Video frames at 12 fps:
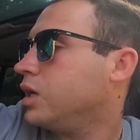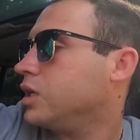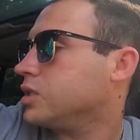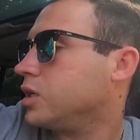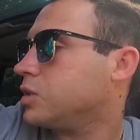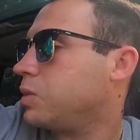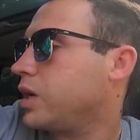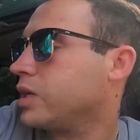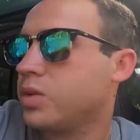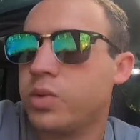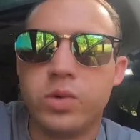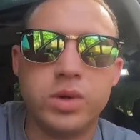
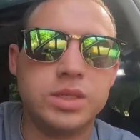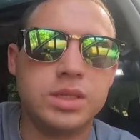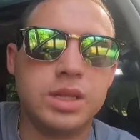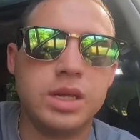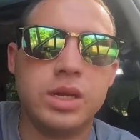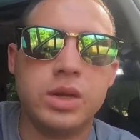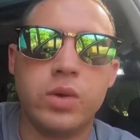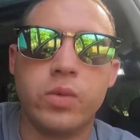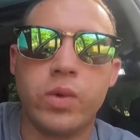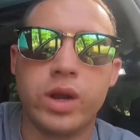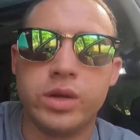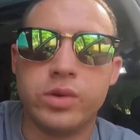suspect was the
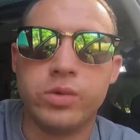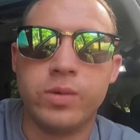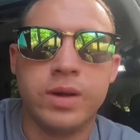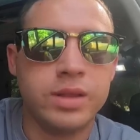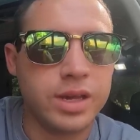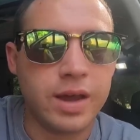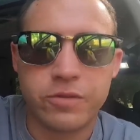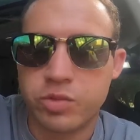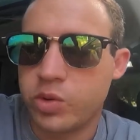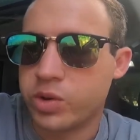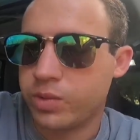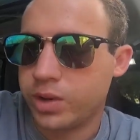radio, the
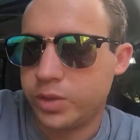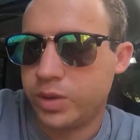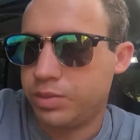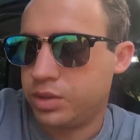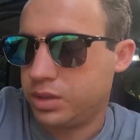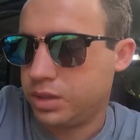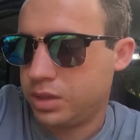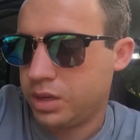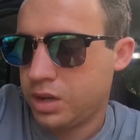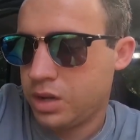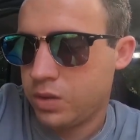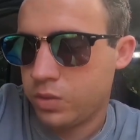aftermarket radio I put in
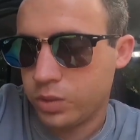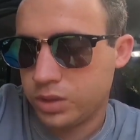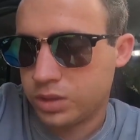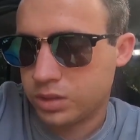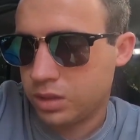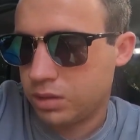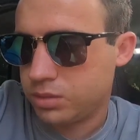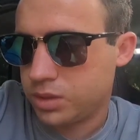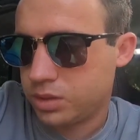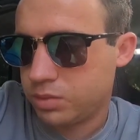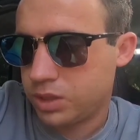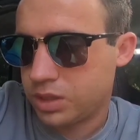with the
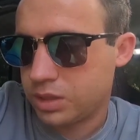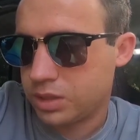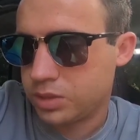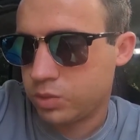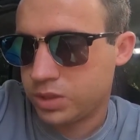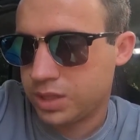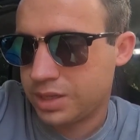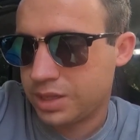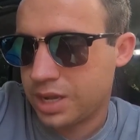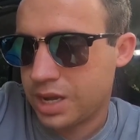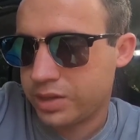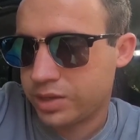subs, because once I did
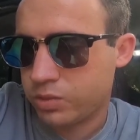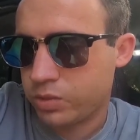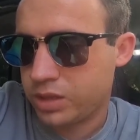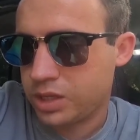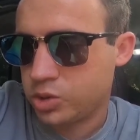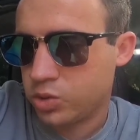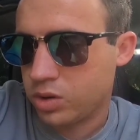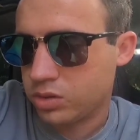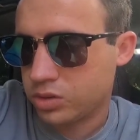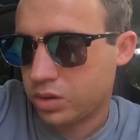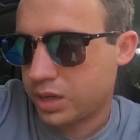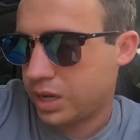that, that's when the draw
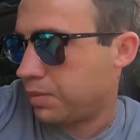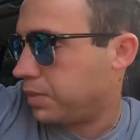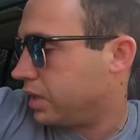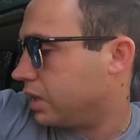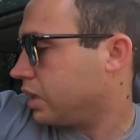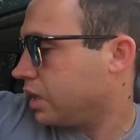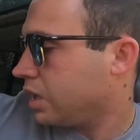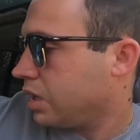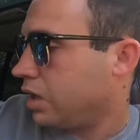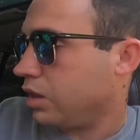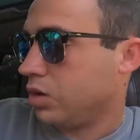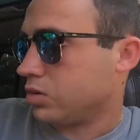started happening
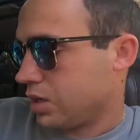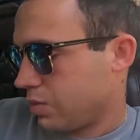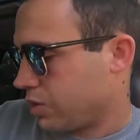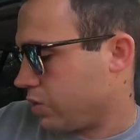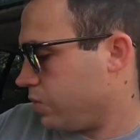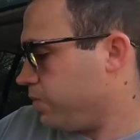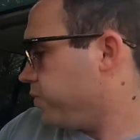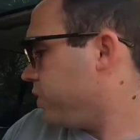a long time ago.